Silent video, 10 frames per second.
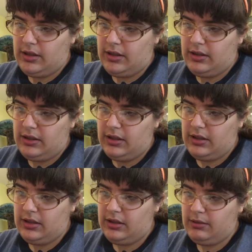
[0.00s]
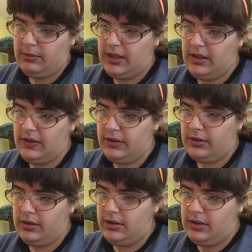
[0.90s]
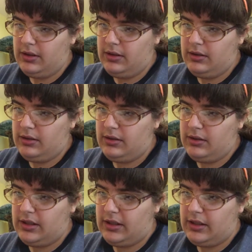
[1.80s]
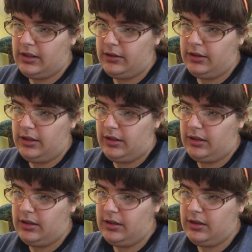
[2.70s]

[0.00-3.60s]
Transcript: And it'll be easier to get the color on.